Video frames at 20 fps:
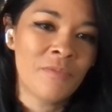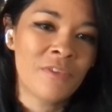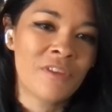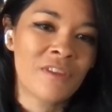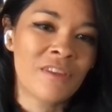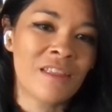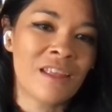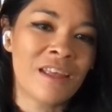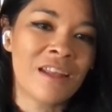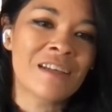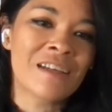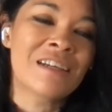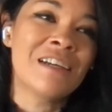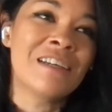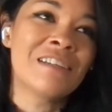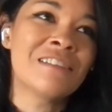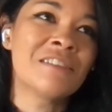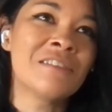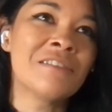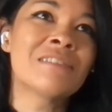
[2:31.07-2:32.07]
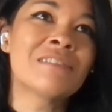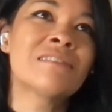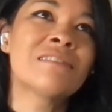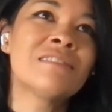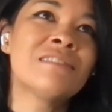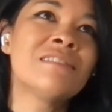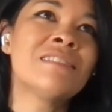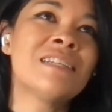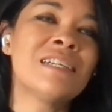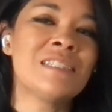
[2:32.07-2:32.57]
So then I kind of thought,
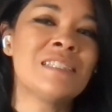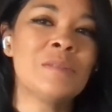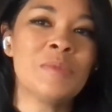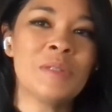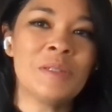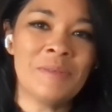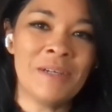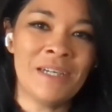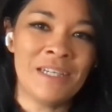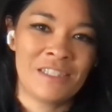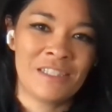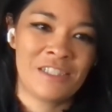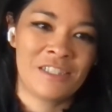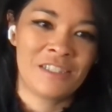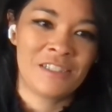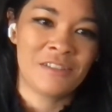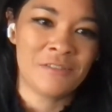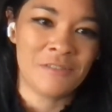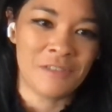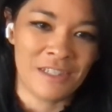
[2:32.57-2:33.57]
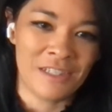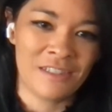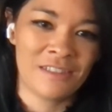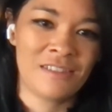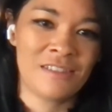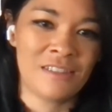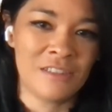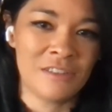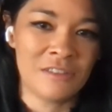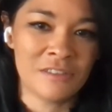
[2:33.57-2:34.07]
well, that's a bit much when I
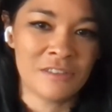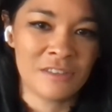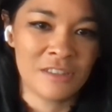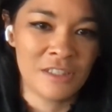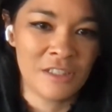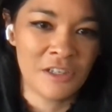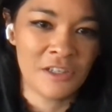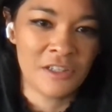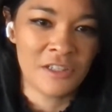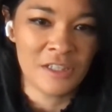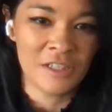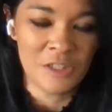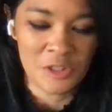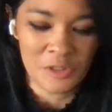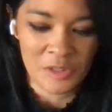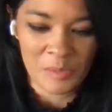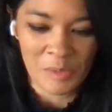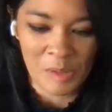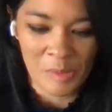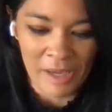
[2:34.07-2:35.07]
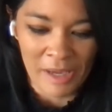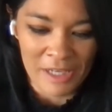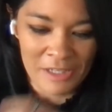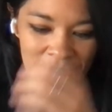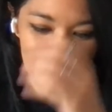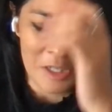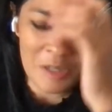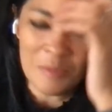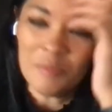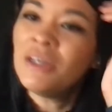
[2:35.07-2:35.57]
still enjoy my
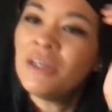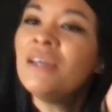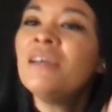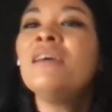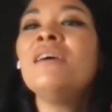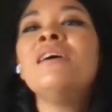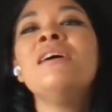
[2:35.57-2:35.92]
main job.